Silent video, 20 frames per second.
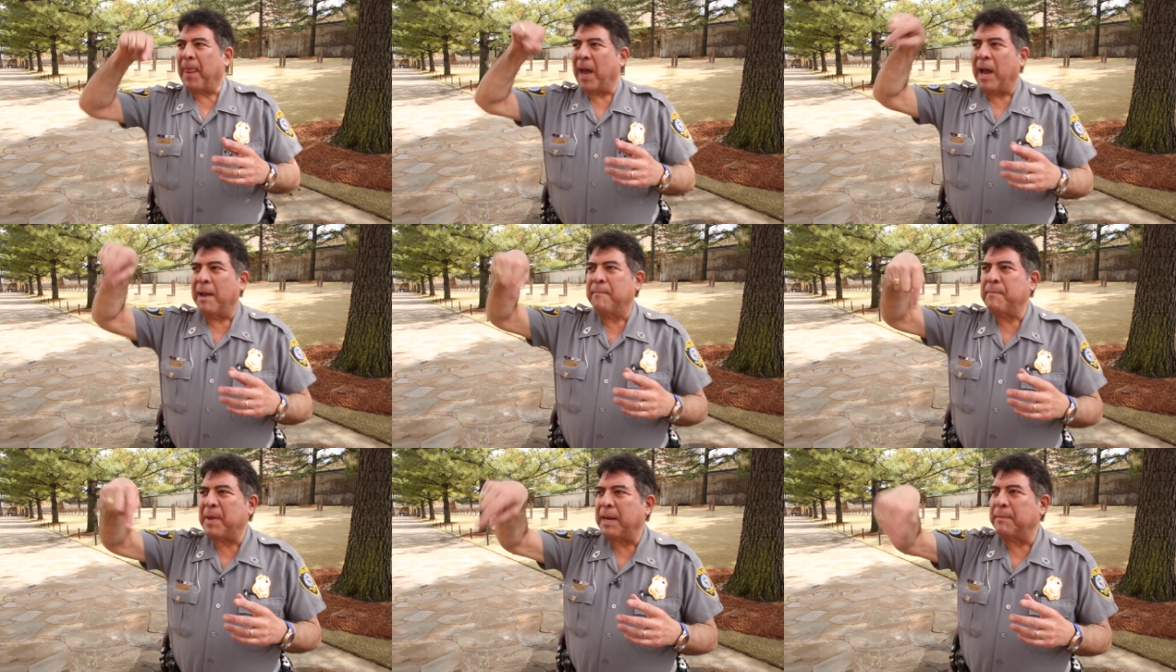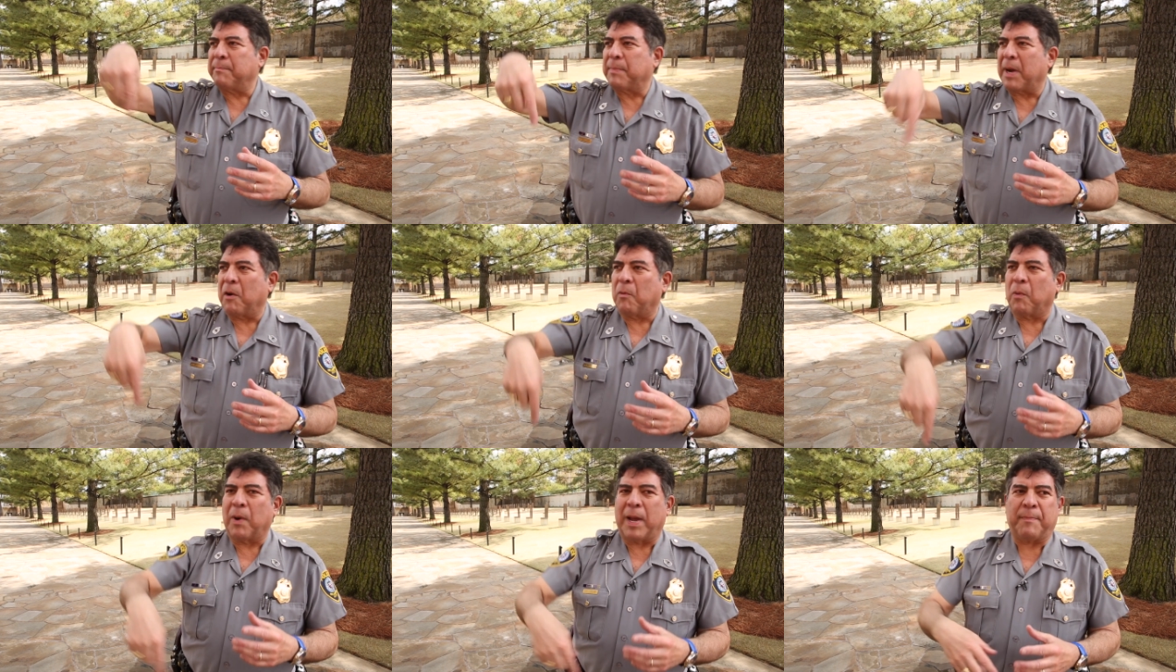I made
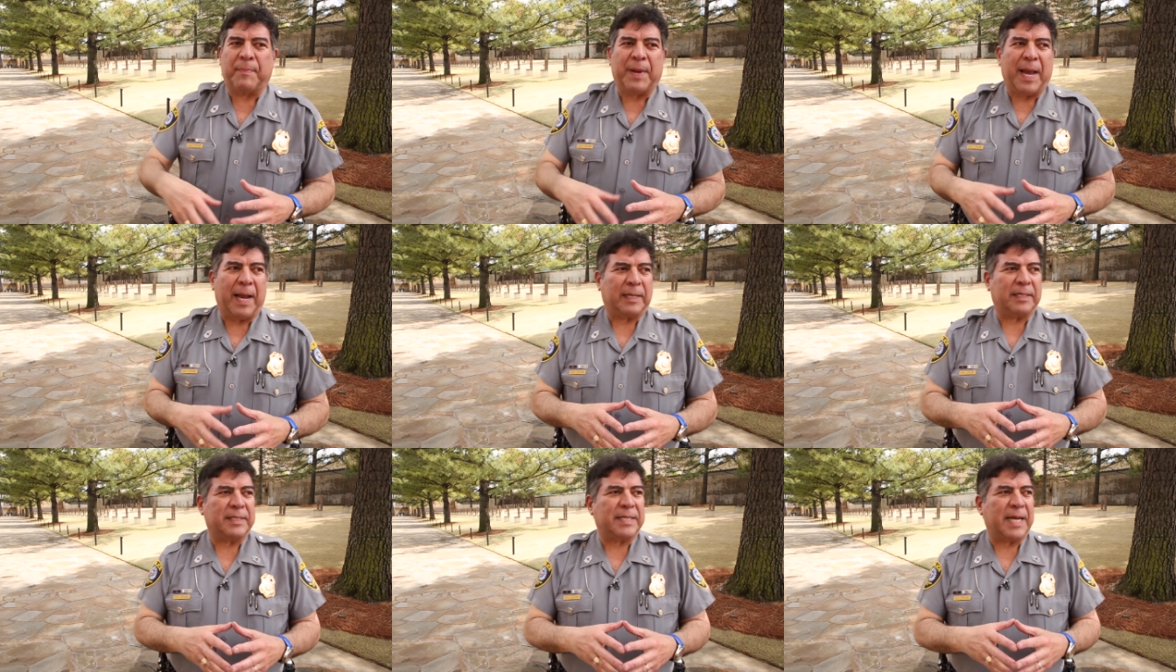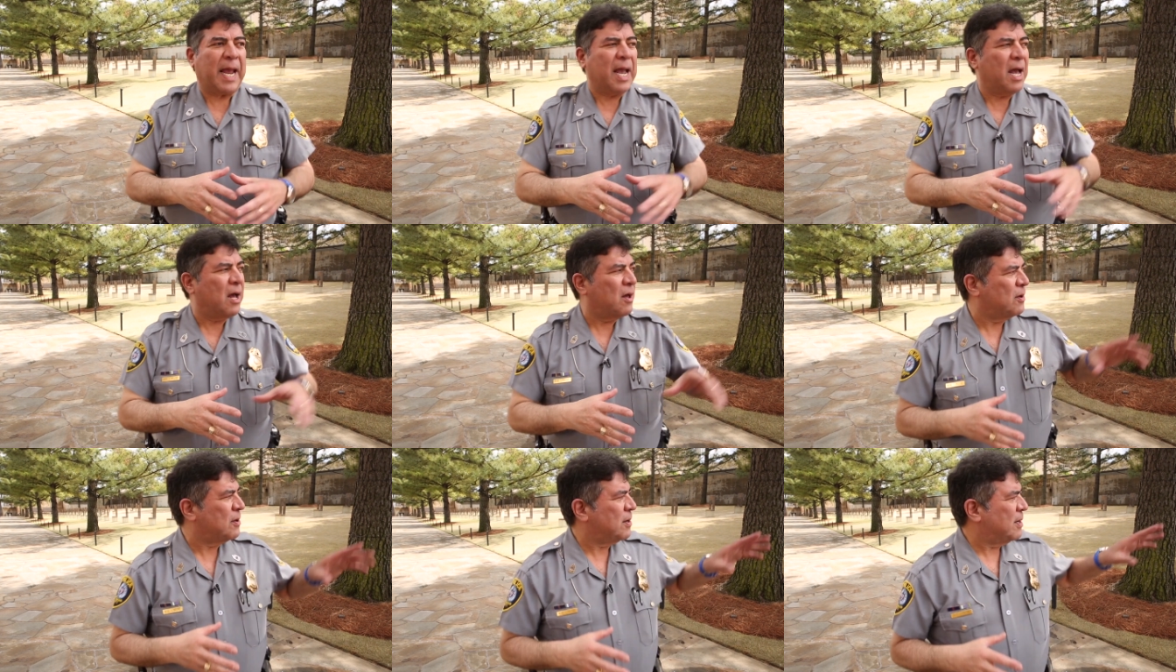my way back
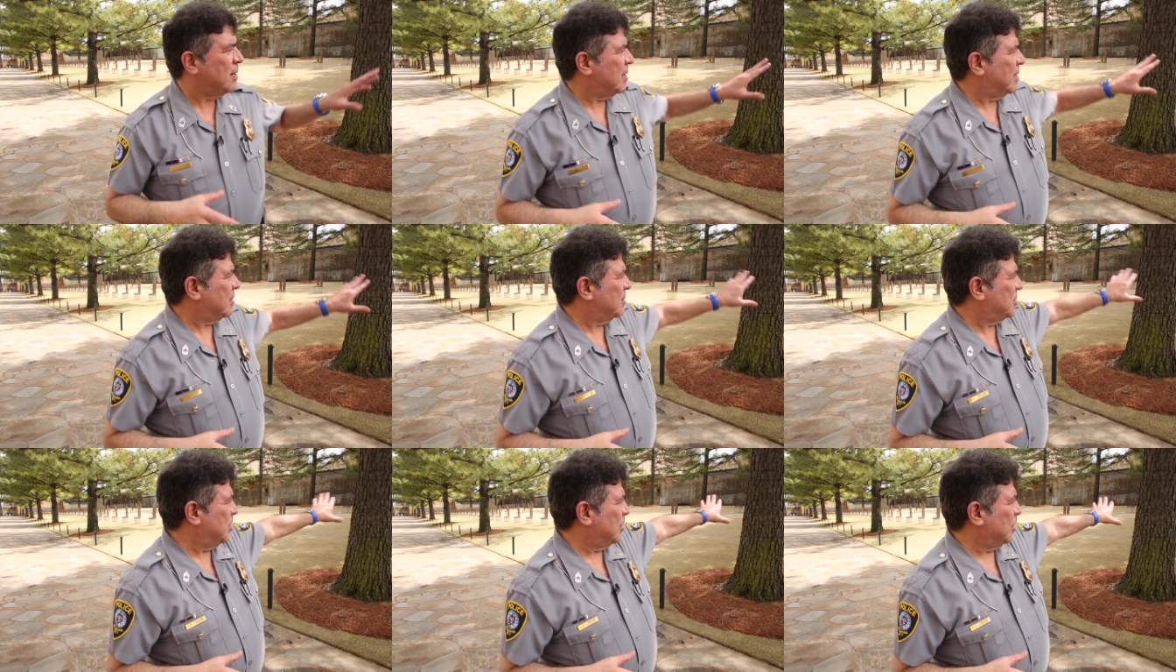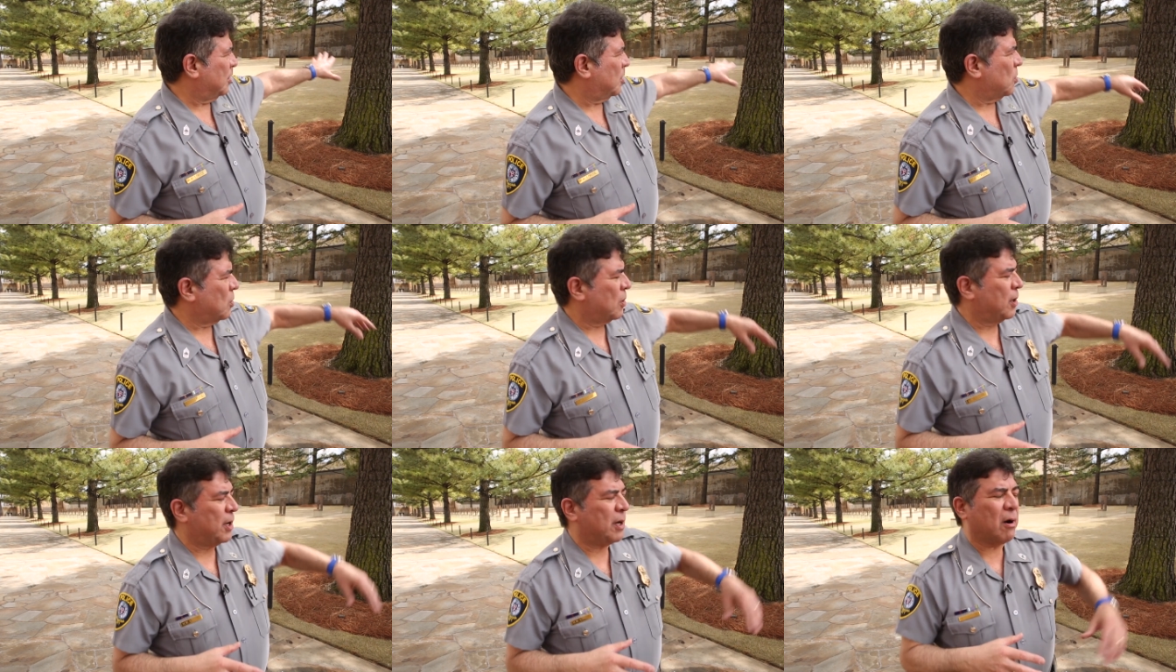down to the
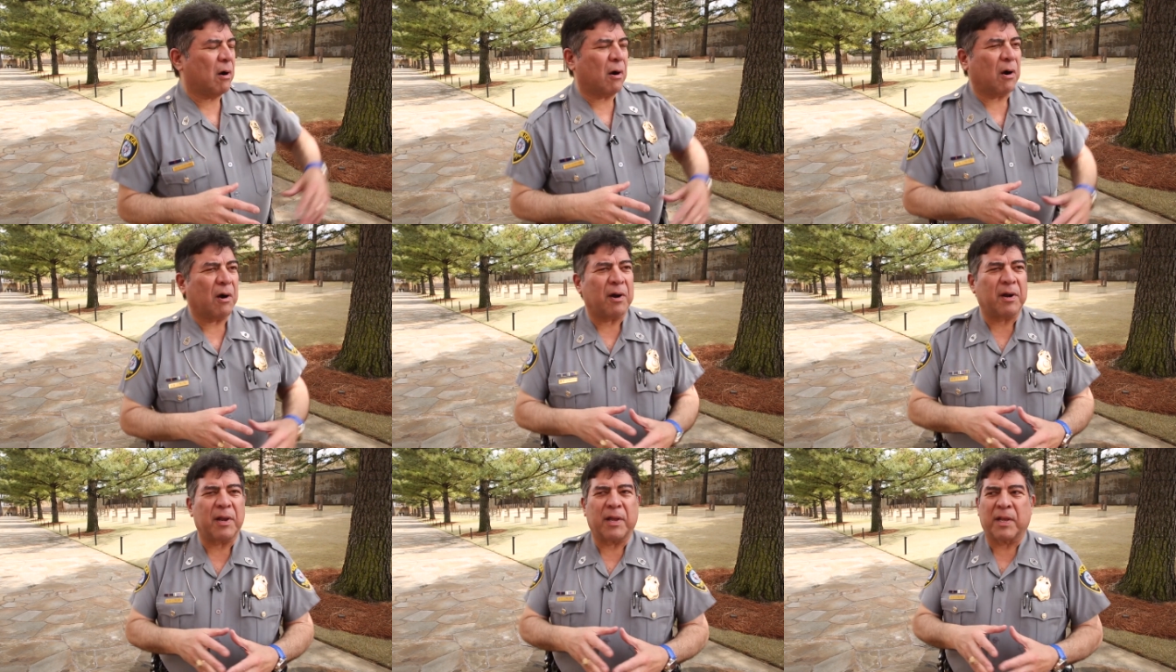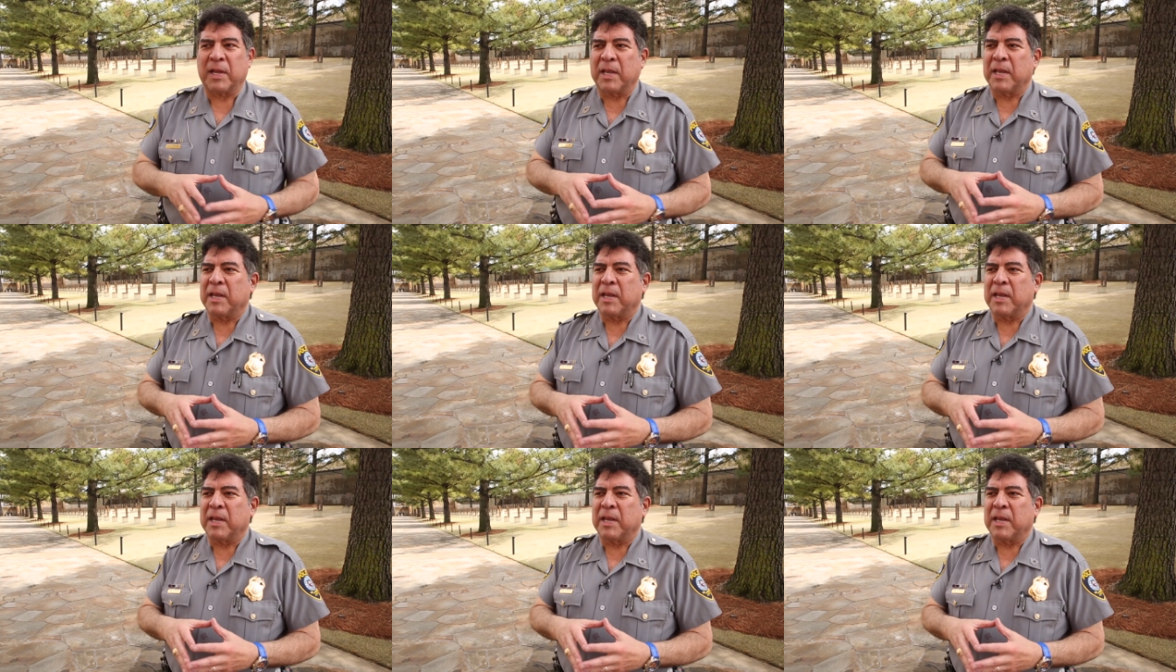courtyard